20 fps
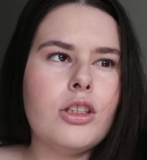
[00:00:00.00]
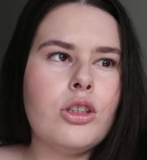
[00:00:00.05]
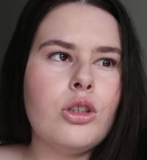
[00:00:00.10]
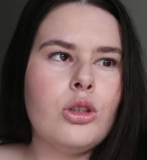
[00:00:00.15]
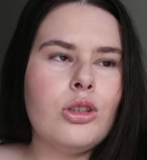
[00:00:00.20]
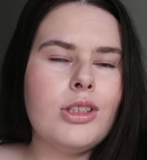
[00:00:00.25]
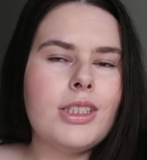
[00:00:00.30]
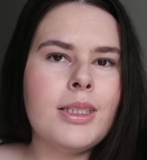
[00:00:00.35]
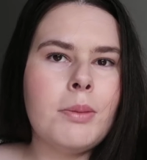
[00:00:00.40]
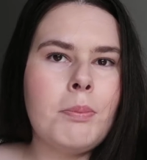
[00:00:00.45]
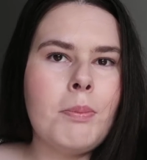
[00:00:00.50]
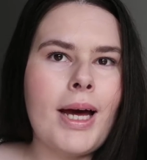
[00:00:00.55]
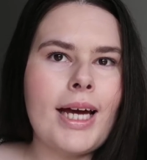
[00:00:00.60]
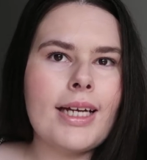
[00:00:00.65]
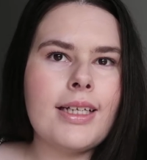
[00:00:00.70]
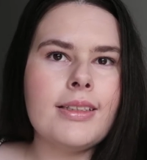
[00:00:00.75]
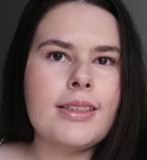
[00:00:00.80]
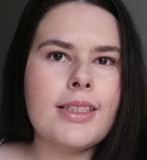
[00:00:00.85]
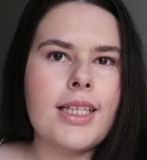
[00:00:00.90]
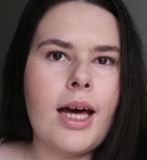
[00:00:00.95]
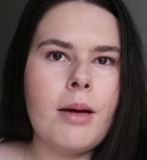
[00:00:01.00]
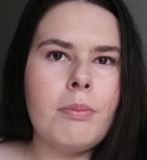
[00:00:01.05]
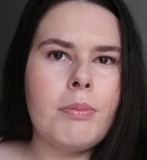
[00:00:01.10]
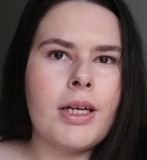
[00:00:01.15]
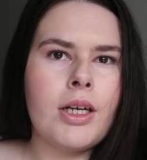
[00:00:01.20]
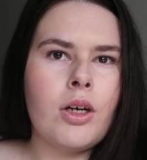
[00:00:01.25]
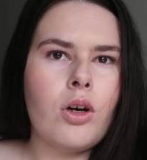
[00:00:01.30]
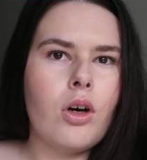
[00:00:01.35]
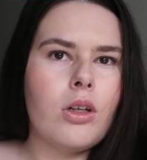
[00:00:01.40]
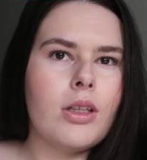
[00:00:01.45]
used the Macca's app
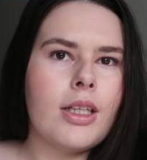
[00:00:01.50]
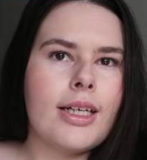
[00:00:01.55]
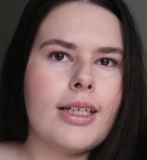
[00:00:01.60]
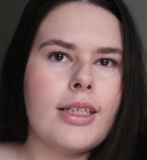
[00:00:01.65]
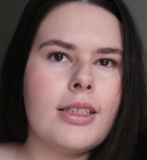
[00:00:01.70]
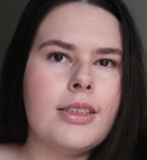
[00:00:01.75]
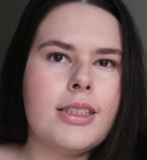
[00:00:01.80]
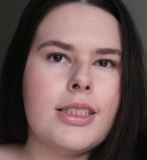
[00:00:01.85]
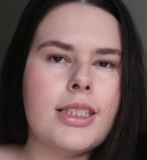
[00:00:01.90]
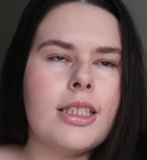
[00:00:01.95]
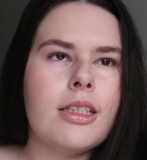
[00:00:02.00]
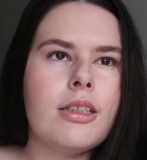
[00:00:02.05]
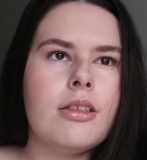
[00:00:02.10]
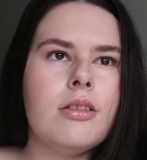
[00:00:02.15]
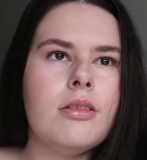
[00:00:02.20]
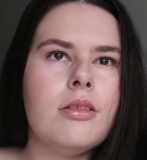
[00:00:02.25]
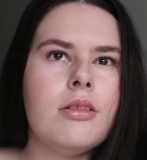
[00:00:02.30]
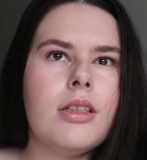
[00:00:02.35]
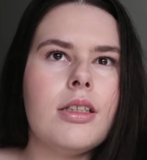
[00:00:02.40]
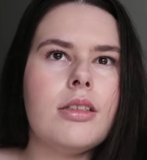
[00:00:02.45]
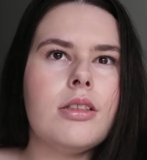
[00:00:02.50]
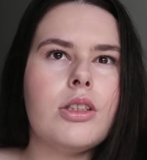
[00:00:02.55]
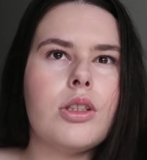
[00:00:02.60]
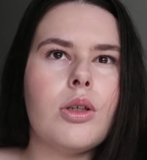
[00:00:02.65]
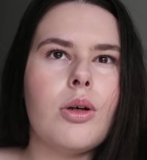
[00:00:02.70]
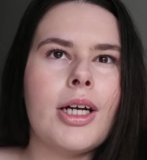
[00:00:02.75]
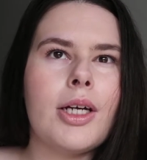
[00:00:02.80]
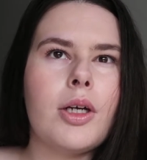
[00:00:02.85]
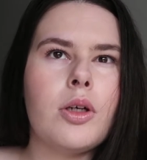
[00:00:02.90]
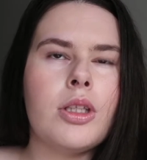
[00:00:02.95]
and got like a deal,
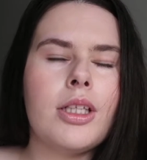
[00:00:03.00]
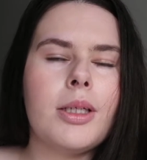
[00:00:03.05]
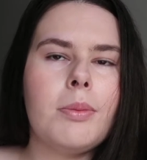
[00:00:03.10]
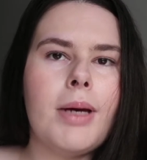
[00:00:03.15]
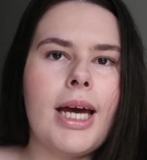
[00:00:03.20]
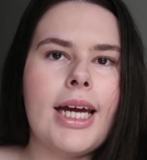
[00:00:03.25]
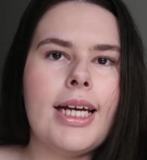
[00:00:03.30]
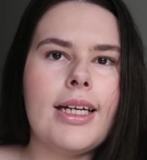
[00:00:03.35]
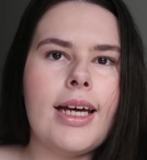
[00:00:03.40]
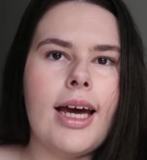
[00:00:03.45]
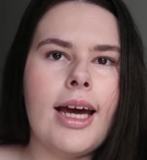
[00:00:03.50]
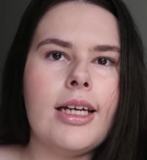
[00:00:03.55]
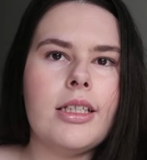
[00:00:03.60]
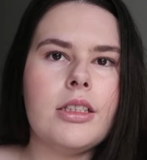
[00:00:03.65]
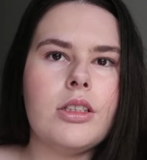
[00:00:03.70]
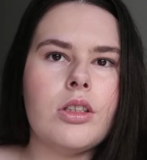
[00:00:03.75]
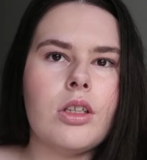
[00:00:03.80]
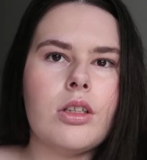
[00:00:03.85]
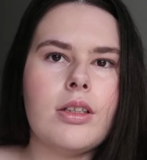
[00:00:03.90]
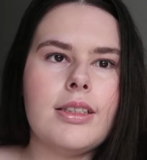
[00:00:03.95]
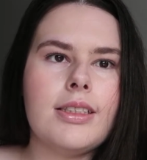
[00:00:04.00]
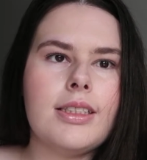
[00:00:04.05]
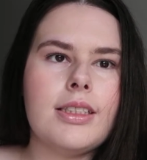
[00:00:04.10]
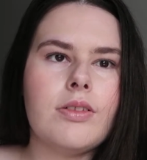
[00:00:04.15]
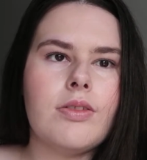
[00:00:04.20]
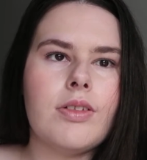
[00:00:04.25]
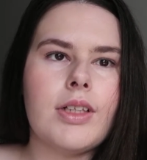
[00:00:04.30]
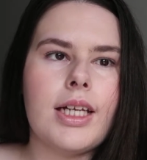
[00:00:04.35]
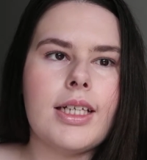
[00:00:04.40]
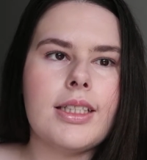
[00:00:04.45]
so I only paid $8
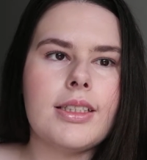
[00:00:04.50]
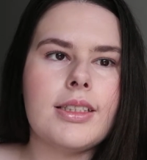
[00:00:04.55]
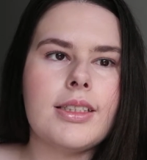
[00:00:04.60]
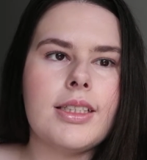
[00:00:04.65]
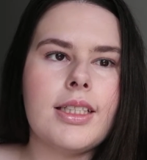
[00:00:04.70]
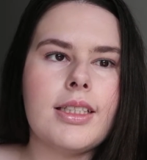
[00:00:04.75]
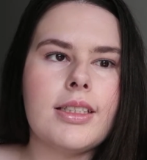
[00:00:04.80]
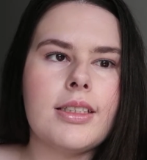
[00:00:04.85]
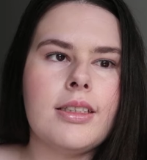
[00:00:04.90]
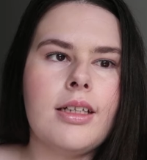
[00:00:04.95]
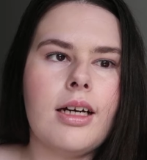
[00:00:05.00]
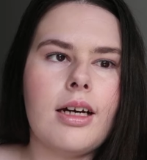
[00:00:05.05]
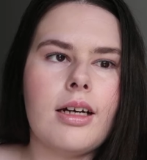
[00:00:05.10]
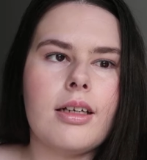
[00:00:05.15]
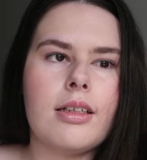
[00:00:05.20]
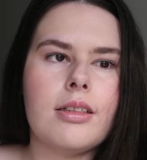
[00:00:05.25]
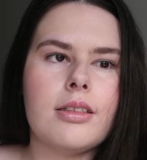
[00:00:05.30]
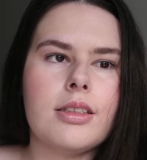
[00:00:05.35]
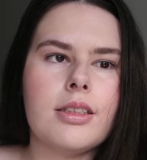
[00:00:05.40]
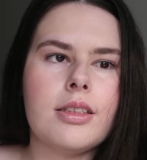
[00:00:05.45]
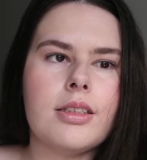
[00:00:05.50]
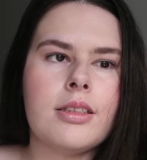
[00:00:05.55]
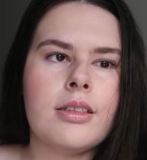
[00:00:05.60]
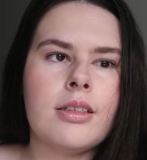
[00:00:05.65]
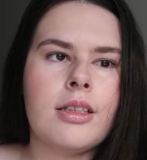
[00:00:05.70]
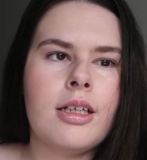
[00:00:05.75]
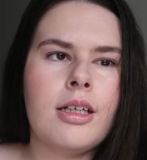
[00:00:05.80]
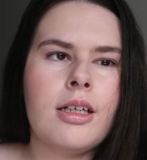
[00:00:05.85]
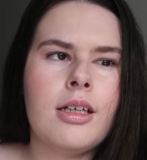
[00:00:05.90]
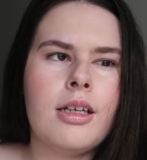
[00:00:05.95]
for like 6 nuggets,
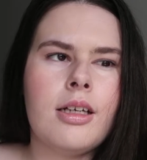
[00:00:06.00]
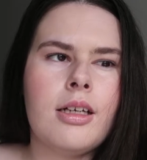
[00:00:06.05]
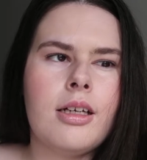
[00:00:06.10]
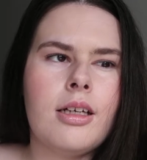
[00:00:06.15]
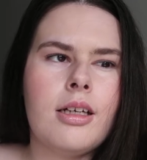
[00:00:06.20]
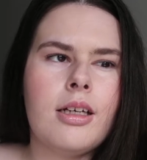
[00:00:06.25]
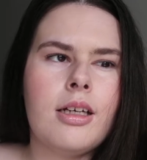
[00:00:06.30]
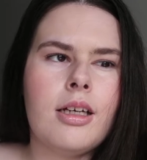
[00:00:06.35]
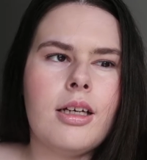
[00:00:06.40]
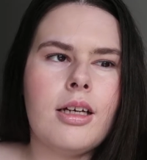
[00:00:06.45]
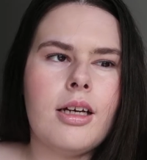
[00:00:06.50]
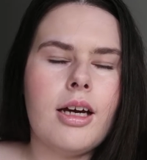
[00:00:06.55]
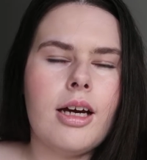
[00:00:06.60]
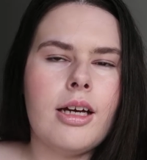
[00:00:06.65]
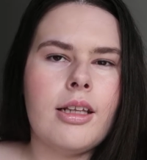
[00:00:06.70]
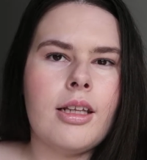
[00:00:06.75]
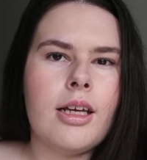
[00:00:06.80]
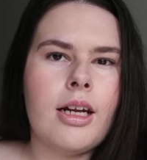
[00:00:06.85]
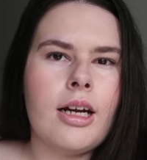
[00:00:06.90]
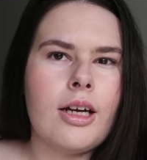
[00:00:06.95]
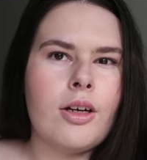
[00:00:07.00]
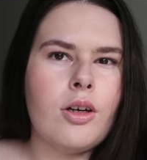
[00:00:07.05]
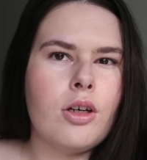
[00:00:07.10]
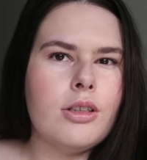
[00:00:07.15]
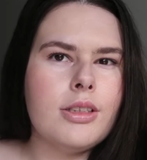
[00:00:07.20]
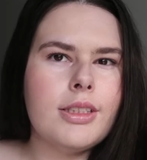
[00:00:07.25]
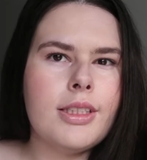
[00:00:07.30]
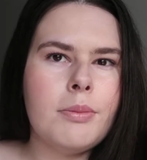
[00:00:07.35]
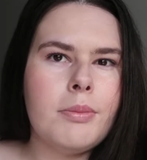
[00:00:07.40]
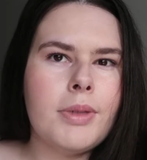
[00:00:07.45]
and then I
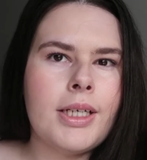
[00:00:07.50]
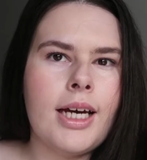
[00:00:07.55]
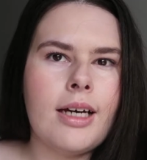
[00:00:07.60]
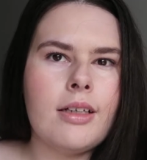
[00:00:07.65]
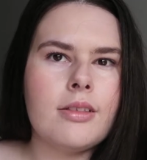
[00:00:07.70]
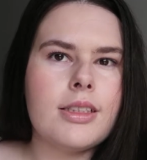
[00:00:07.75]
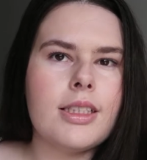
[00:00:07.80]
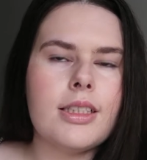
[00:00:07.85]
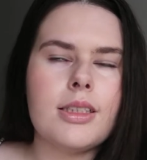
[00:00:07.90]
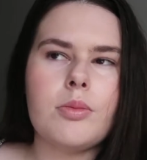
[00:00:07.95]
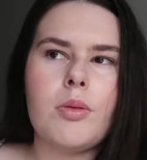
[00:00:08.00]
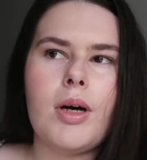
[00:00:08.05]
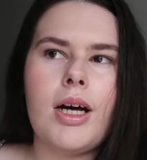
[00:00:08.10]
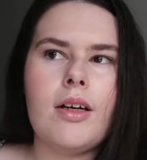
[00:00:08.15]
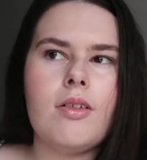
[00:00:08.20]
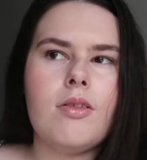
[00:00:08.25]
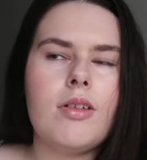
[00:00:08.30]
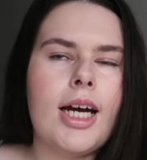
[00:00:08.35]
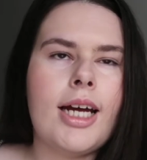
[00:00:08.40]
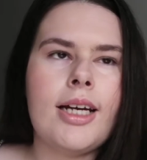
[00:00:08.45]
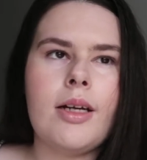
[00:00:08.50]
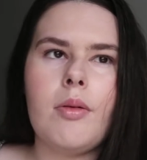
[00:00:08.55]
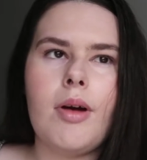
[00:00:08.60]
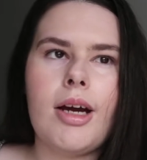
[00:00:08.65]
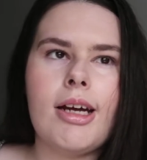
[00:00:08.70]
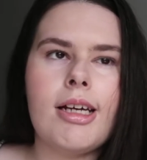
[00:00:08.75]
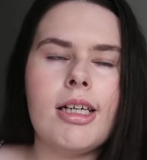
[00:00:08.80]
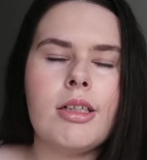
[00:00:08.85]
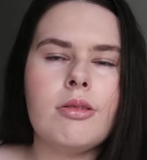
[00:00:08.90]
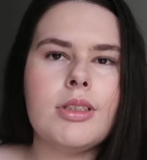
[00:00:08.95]
got something else as well.
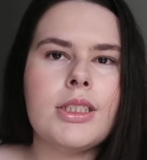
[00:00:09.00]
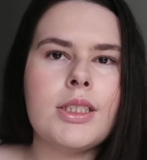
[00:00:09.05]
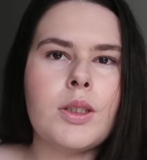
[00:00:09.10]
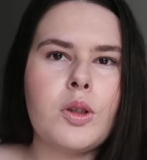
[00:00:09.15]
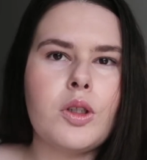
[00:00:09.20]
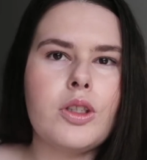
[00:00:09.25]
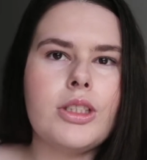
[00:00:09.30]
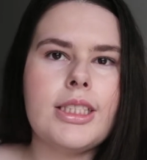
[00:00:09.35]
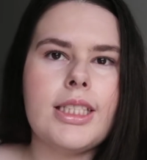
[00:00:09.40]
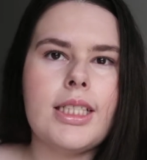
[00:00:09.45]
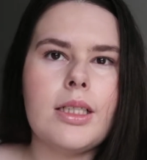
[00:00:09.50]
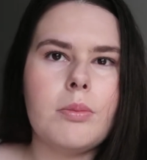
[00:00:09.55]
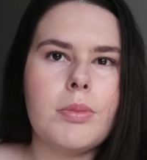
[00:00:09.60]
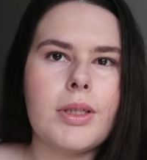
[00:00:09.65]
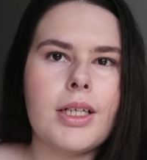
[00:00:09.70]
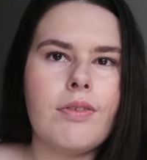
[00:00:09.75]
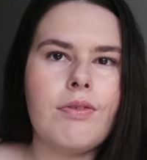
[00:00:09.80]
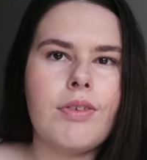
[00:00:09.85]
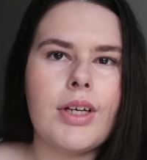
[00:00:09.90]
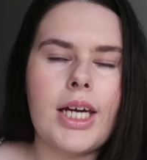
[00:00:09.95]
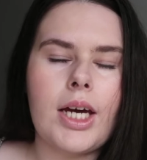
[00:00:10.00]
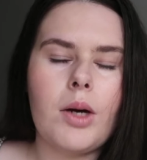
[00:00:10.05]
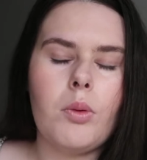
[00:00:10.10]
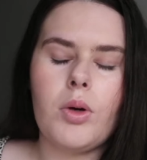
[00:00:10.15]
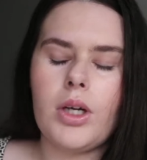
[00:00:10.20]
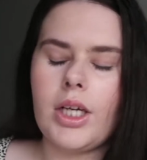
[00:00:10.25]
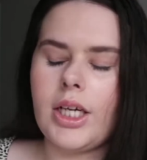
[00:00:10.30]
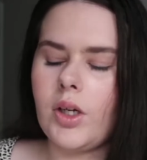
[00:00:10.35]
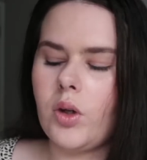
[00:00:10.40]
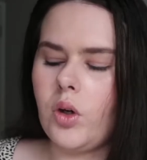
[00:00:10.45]
Anyway, it was a good deal, but I forget
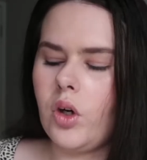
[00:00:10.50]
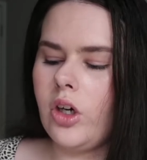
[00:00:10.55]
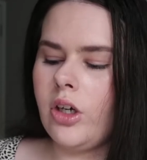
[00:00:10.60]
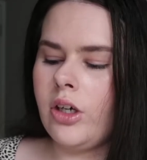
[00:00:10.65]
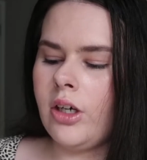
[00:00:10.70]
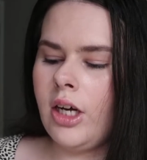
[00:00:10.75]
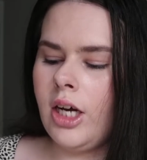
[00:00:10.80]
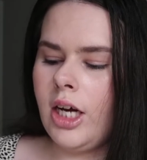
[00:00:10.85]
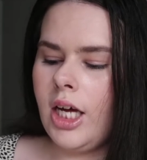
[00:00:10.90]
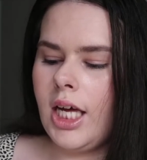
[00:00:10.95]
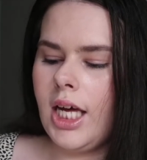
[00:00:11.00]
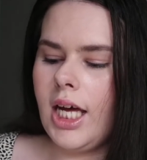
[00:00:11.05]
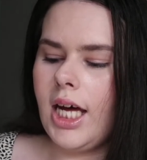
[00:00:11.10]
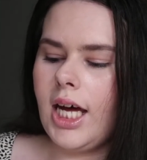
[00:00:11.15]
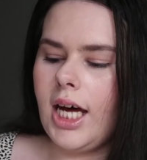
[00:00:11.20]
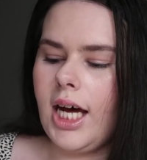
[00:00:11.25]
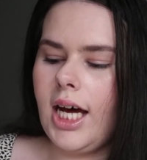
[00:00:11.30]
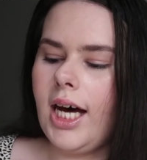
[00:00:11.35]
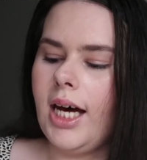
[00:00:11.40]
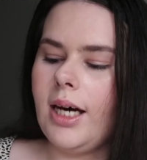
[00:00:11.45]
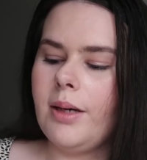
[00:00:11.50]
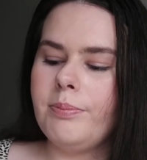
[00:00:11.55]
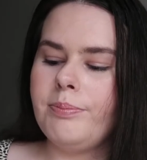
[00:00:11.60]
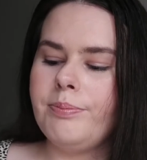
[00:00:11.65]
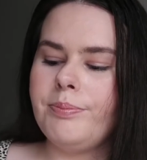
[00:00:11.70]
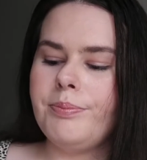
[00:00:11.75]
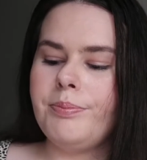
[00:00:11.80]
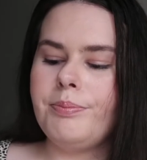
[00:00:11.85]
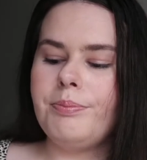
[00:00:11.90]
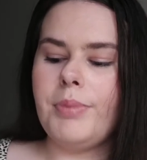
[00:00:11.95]
what I got.
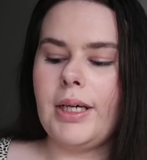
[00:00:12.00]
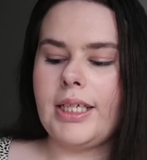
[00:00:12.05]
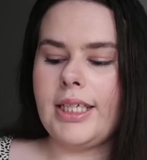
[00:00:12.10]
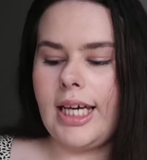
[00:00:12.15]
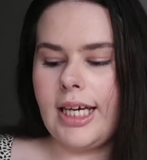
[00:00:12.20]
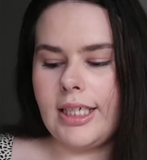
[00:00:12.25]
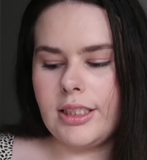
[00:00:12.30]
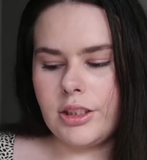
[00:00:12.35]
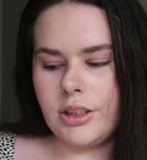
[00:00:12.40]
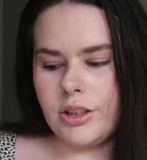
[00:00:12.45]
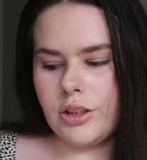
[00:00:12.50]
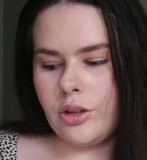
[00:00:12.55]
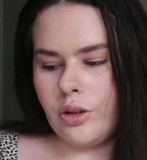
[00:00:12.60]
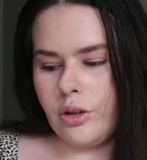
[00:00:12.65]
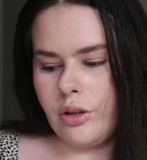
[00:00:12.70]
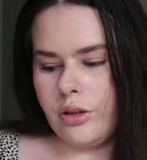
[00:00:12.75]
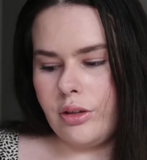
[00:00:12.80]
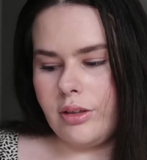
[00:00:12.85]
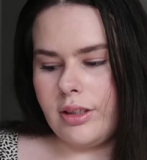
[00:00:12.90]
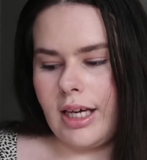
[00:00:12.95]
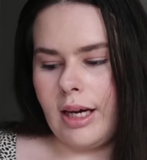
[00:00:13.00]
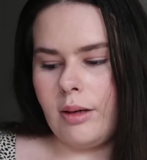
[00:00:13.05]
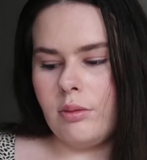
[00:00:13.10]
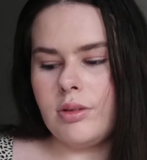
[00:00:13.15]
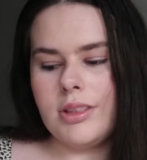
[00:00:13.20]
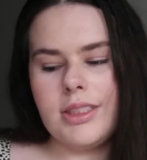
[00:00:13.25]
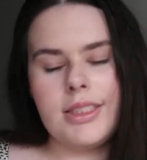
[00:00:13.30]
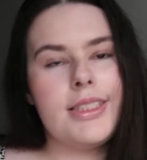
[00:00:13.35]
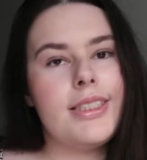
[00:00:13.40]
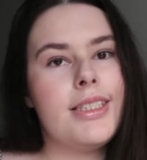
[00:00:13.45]
But yeah, so that
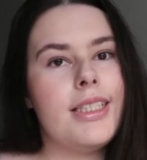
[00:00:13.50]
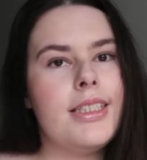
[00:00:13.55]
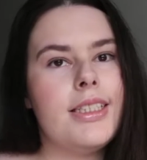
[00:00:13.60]
was